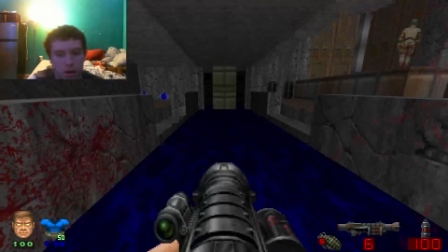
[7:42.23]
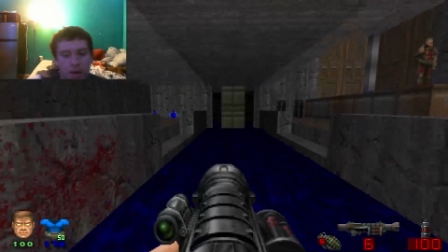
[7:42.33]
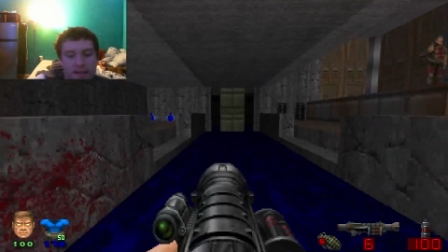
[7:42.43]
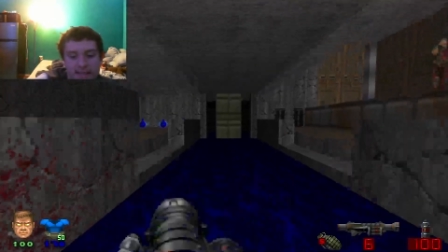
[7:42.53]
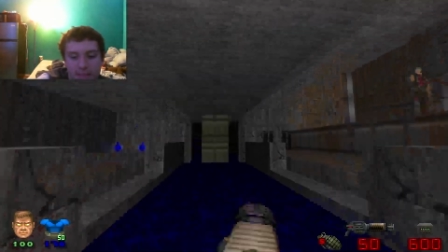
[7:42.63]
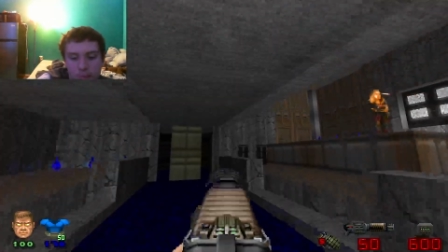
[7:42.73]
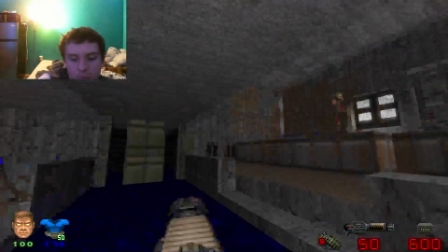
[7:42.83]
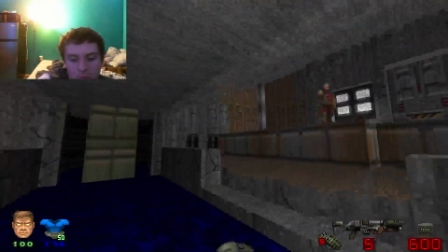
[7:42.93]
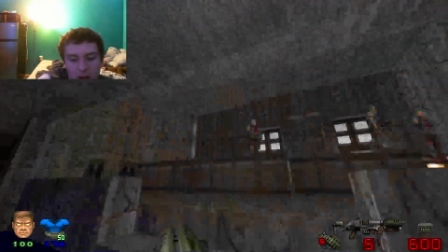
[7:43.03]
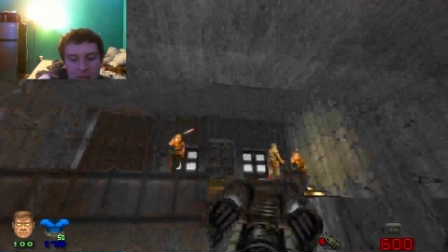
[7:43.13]
Oh, that's a
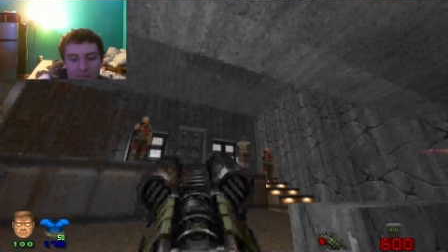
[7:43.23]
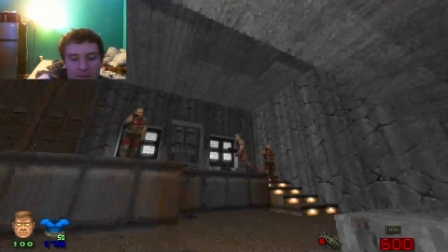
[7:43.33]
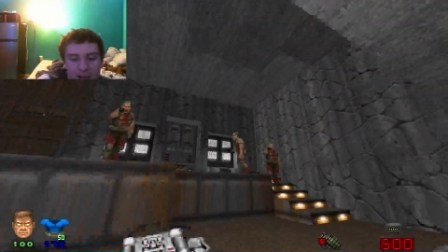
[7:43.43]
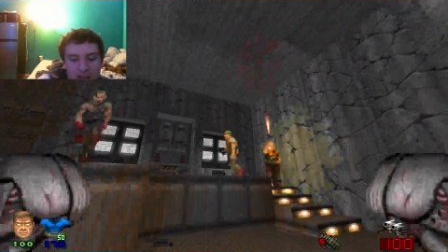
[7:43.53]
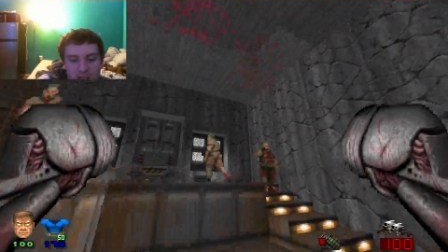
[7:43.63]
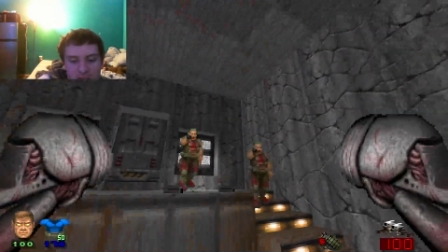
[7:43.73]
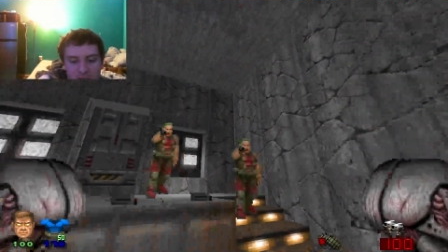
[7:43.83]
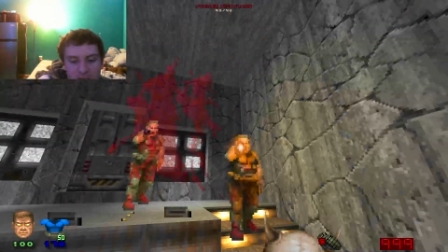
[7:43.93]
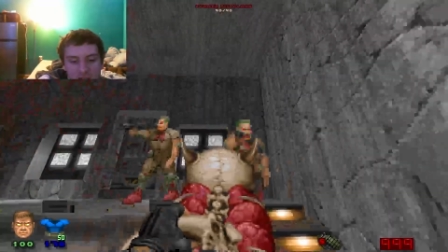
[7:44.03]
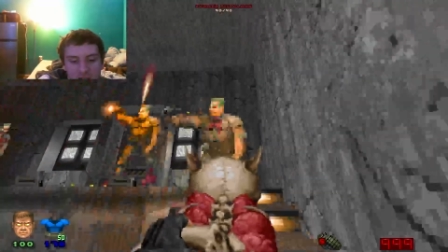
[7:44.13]
bright
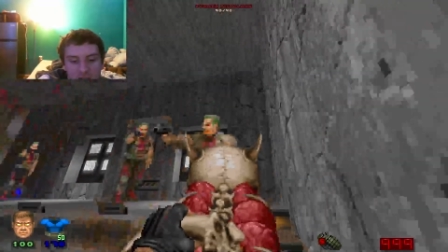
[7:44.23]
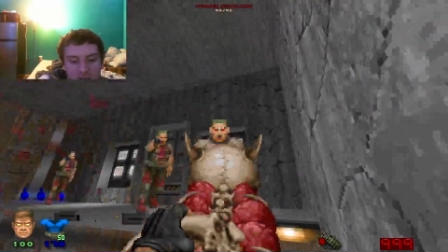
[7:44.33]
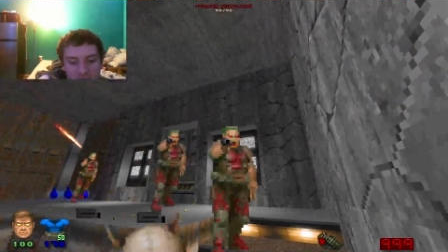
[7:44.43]
flashlight. Oh.